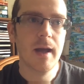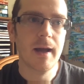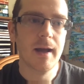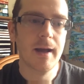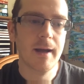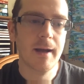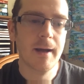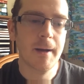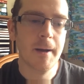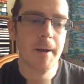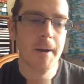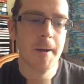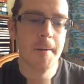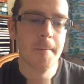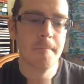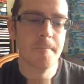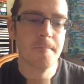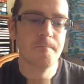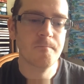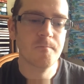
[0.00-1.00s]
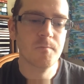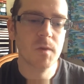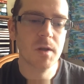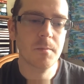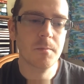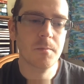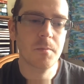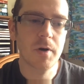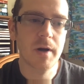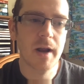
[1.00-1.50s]

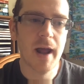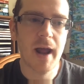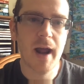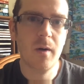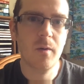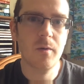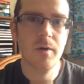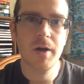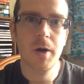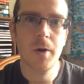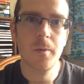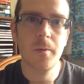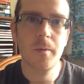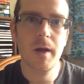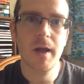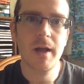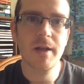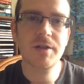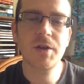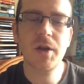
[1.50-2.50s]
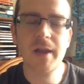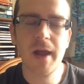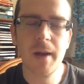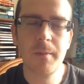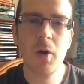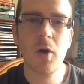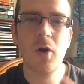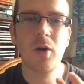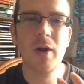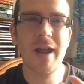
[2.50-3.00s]
But now, you know, it's not that
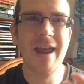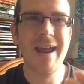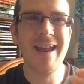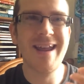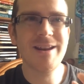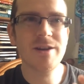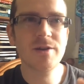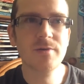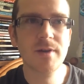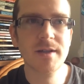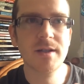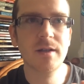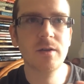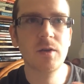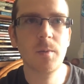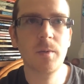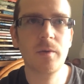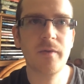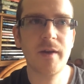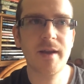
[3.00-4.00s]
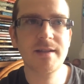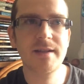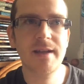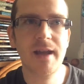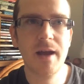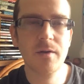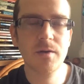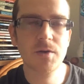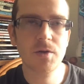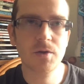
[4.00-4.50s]
I'm not interested in global affairs
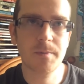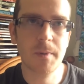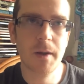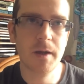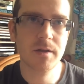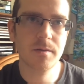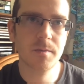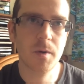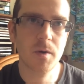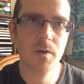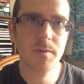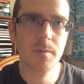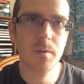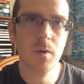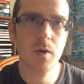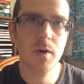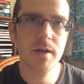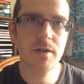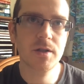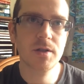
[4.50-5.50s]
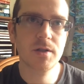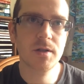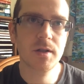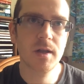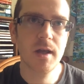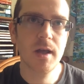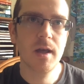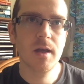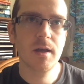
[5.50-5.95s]
now as such, but I suppose, but it's,